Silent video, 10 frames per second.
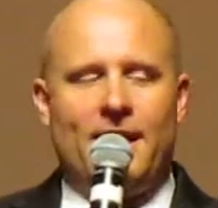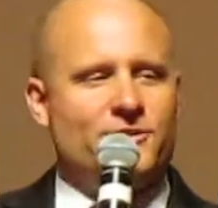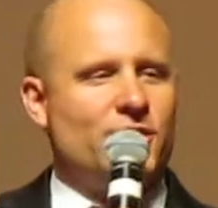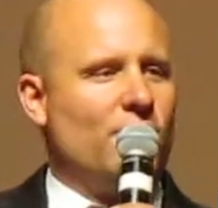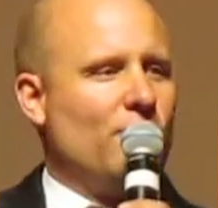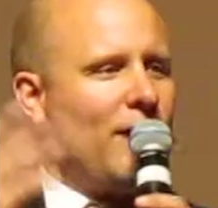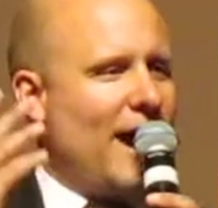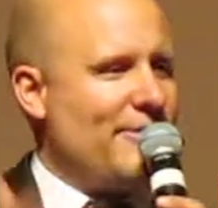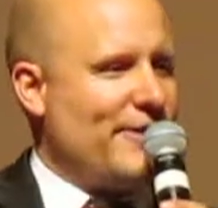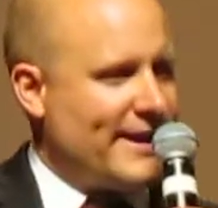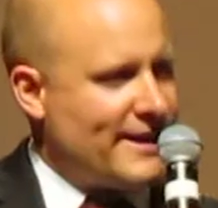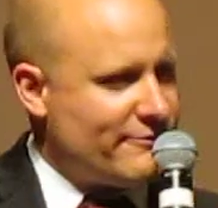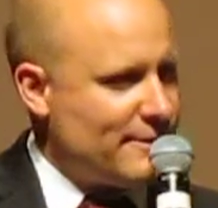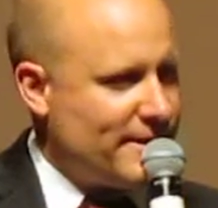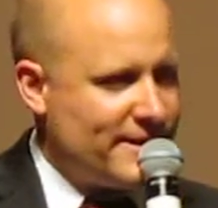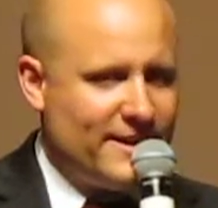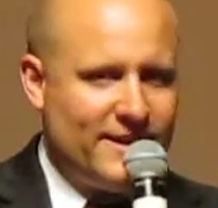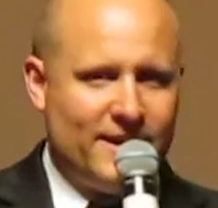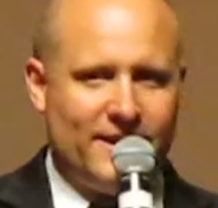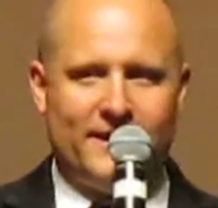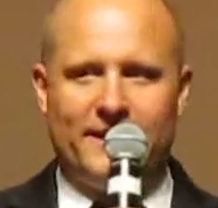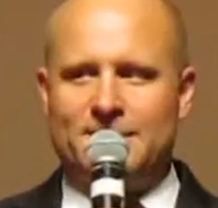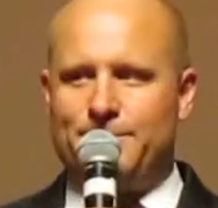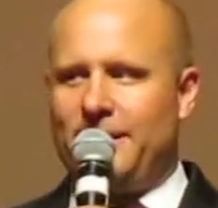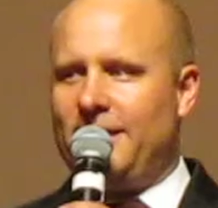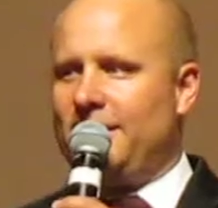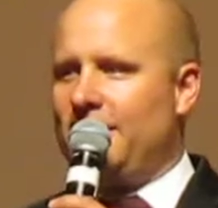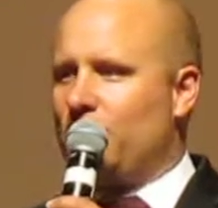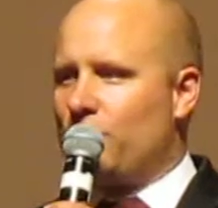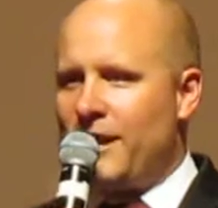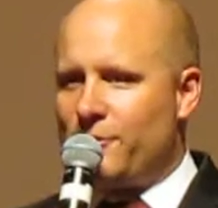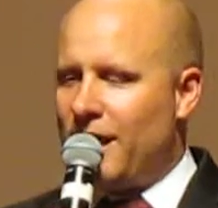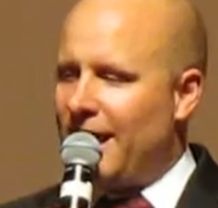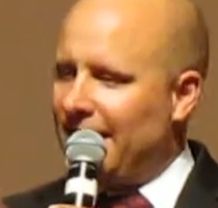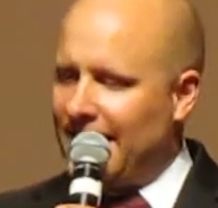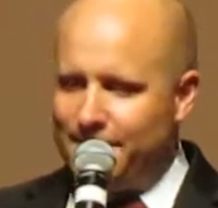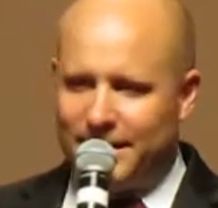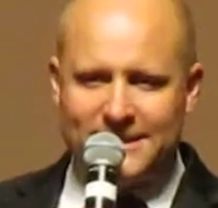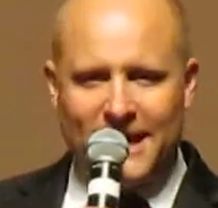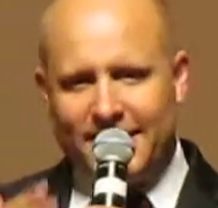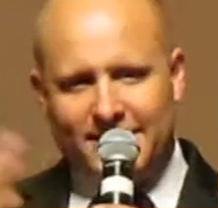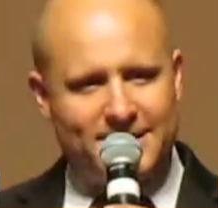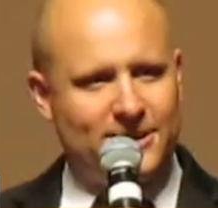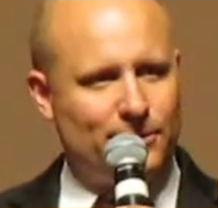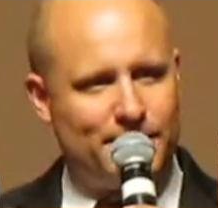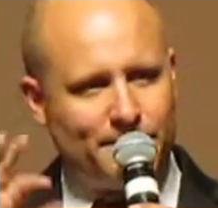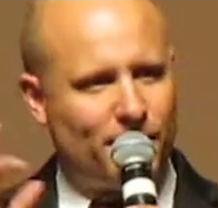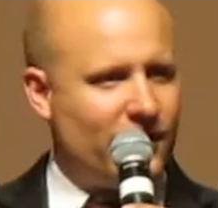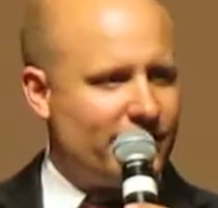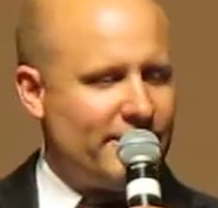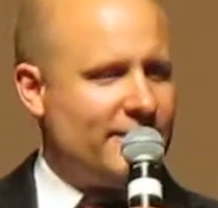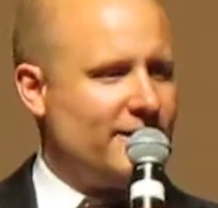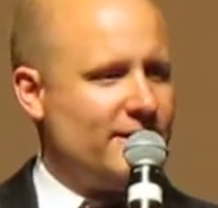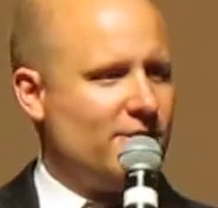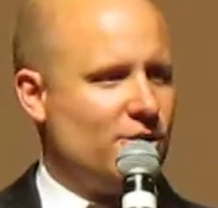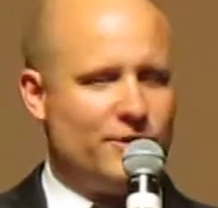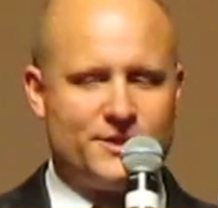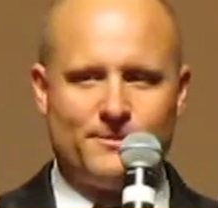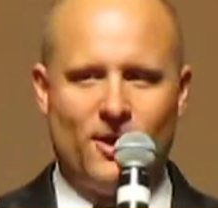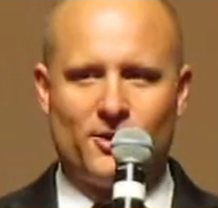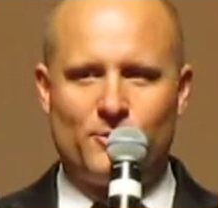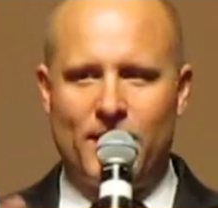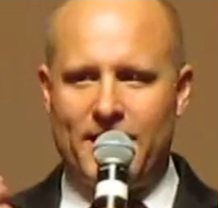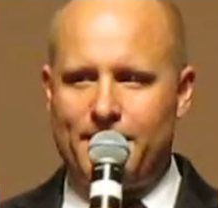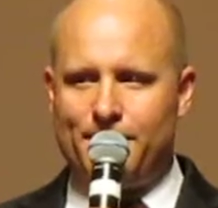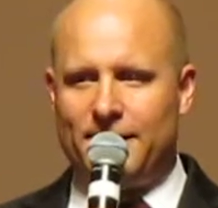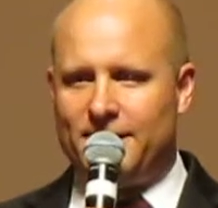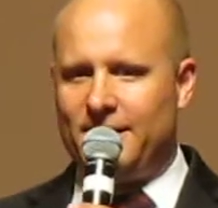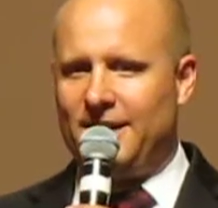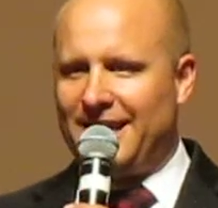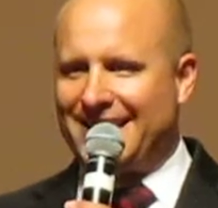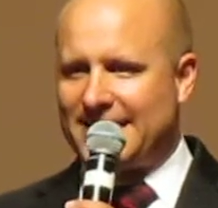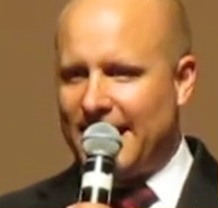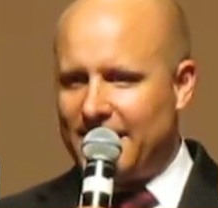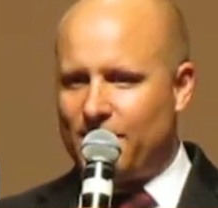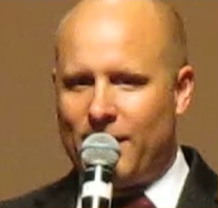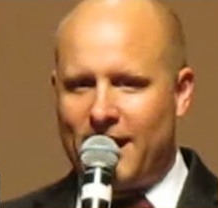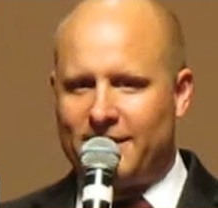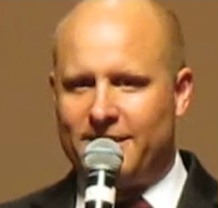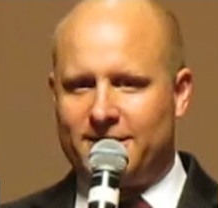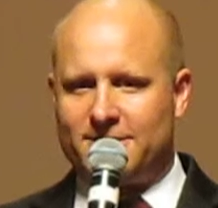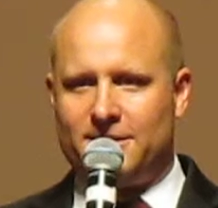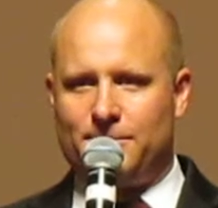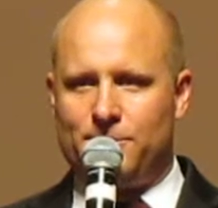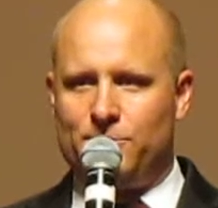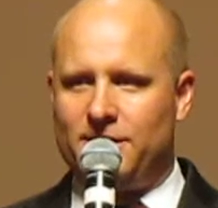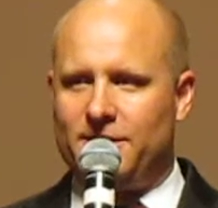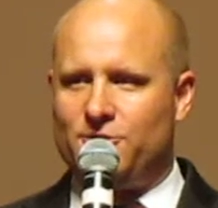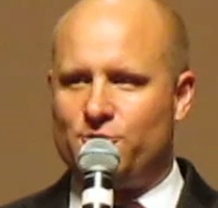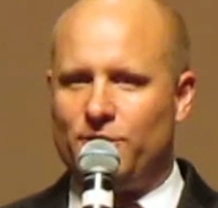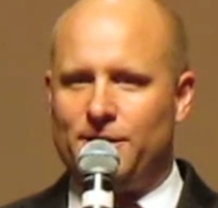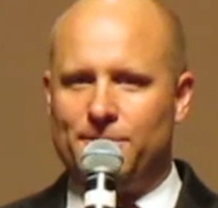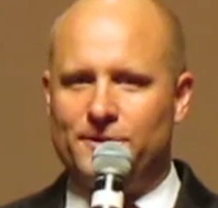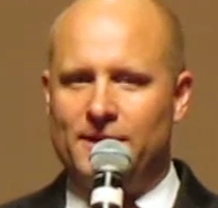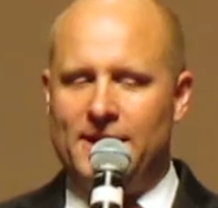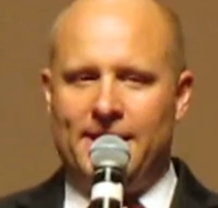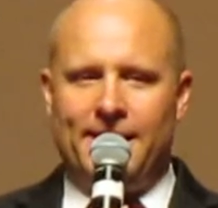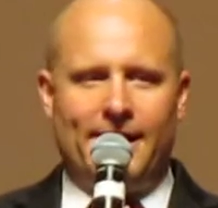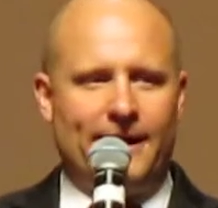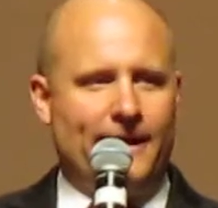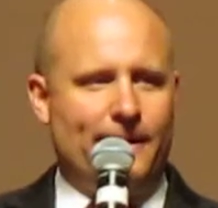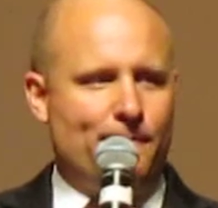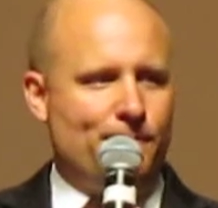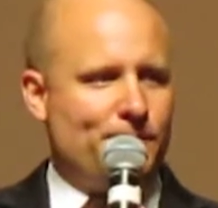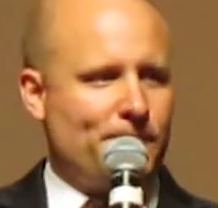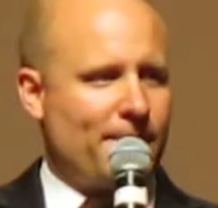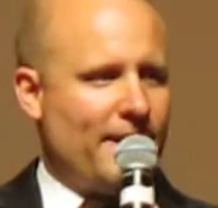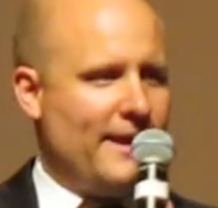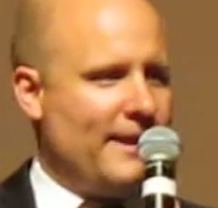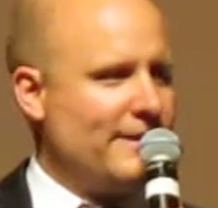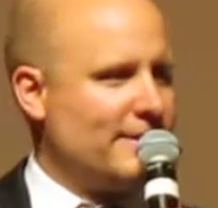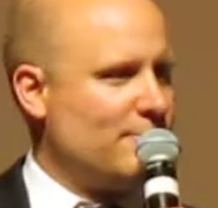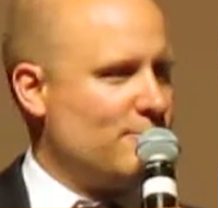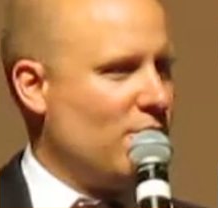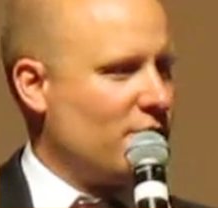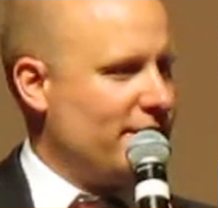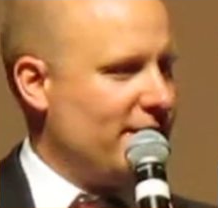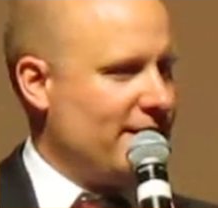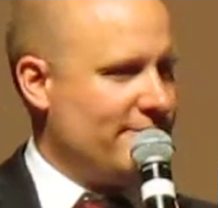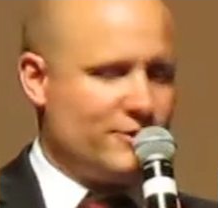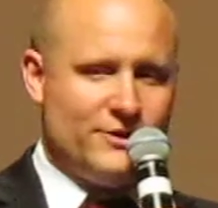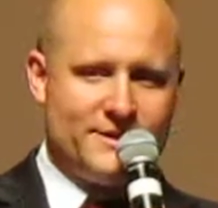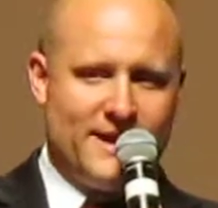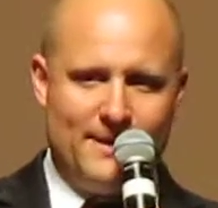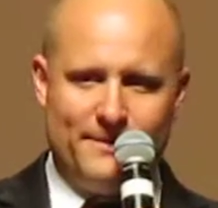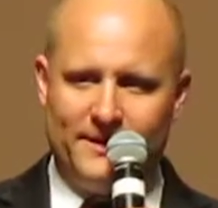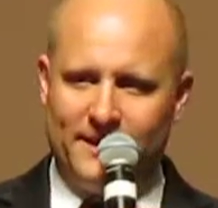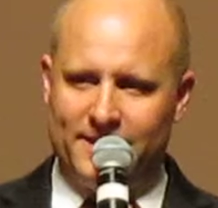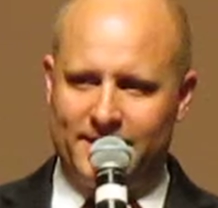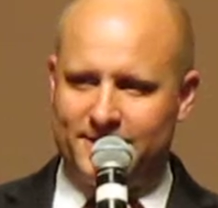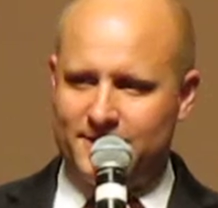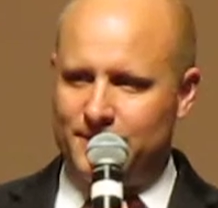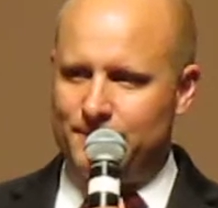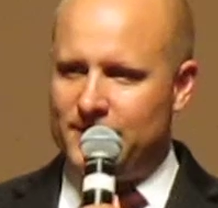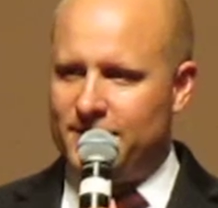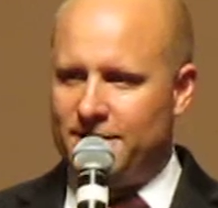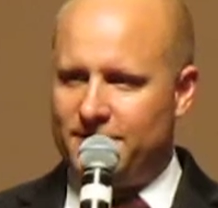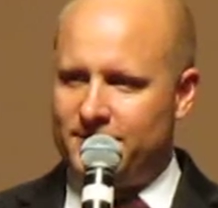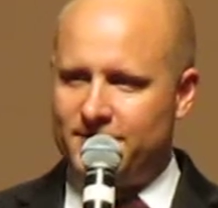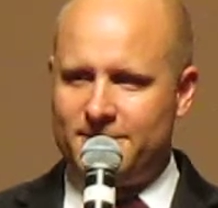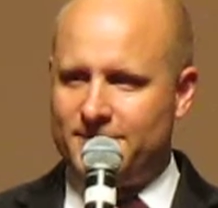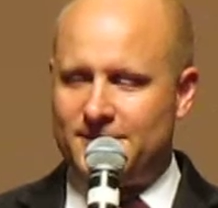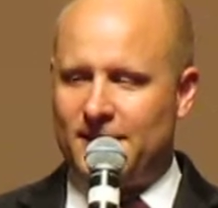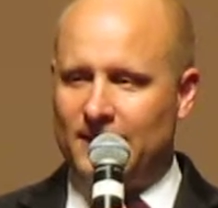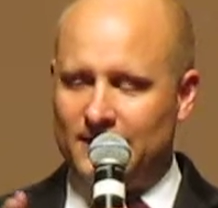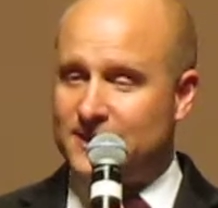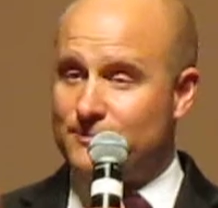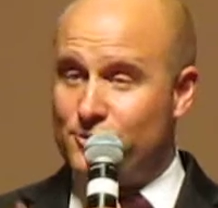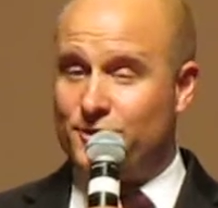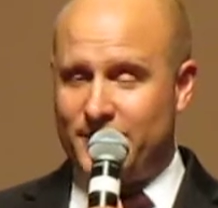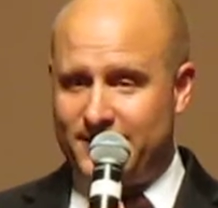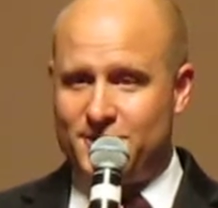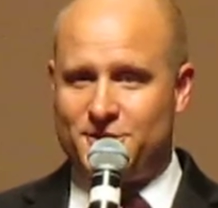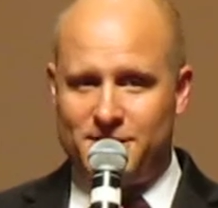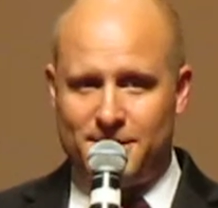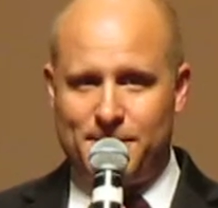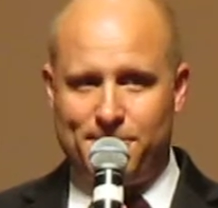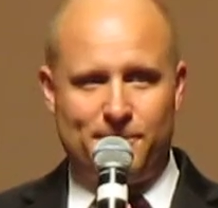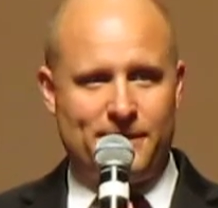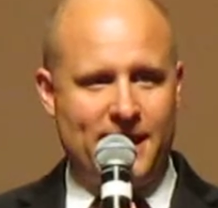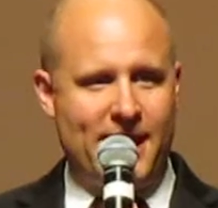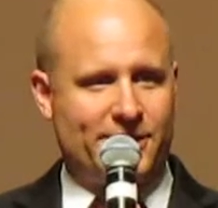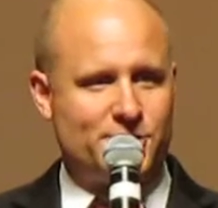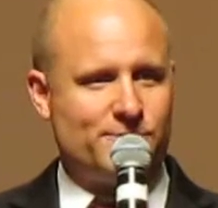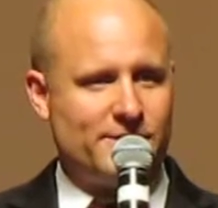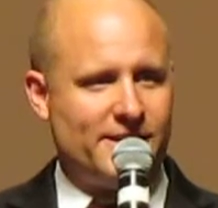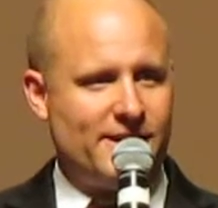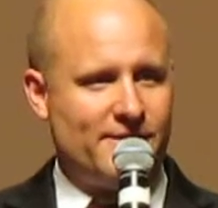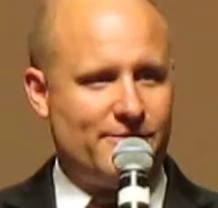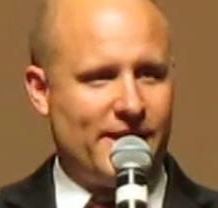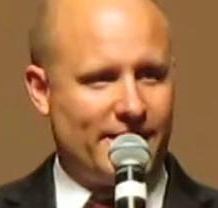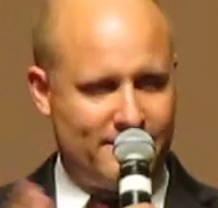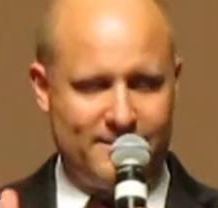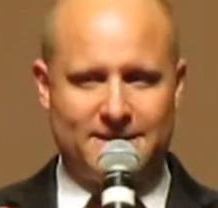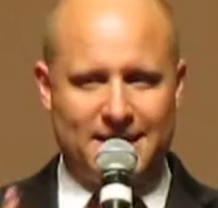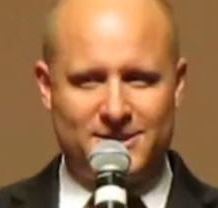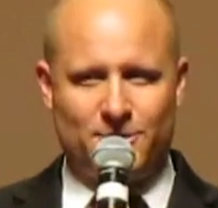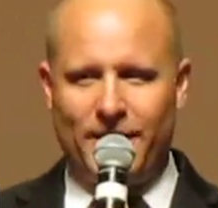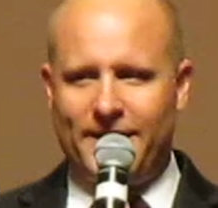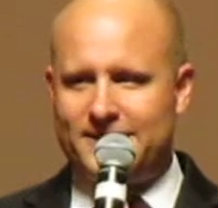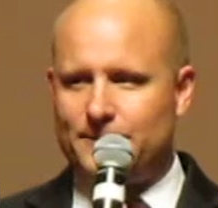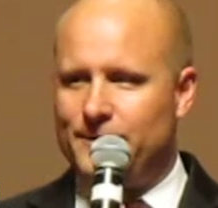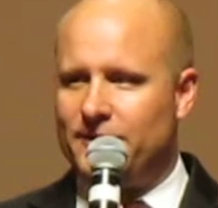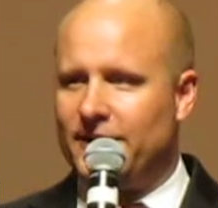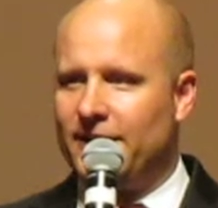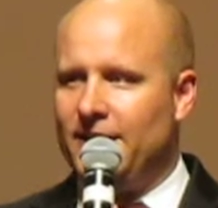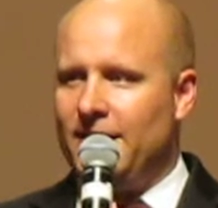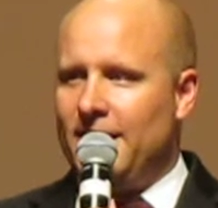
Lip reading: So I thank everybody. It has been a great ride. I am excited to still be a part of it in a smaller way, but in an exciting way. I think it's going to be really enjoyable, and I think that we're all going to have a good time, and I think it's going to be a smoother transition than people may actually think. That's the way it's appearing.